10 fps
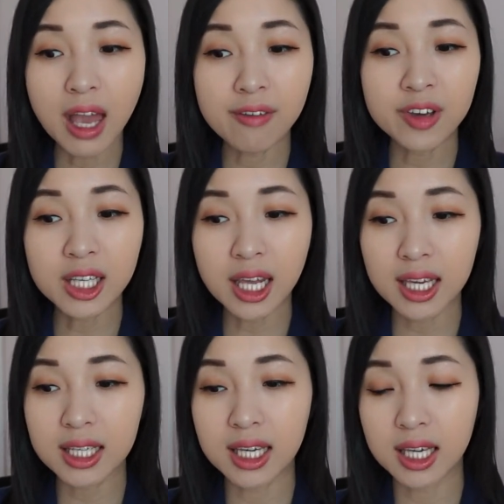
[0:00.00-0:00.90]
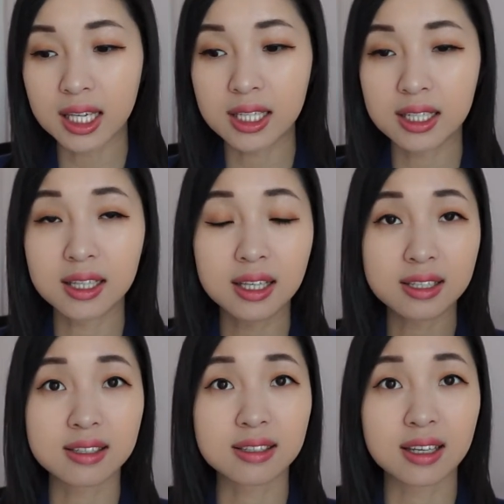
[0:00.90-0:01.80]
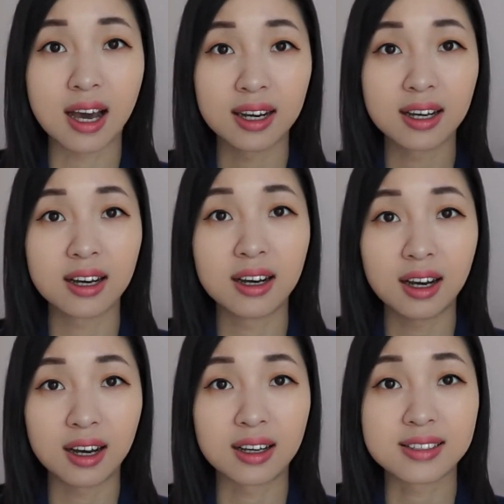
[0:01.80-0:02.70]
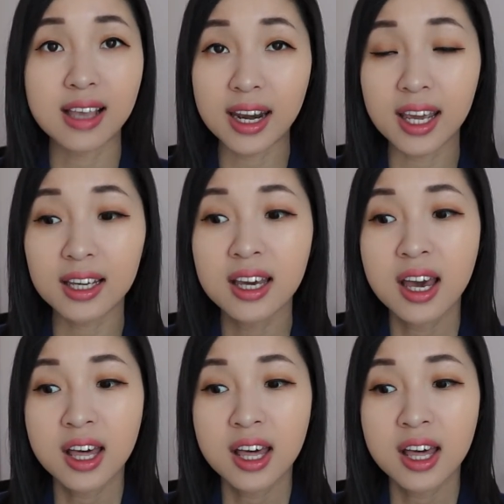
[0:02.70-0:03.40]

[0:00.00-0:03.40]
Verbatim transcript: I feel like in this kind of uh, setting,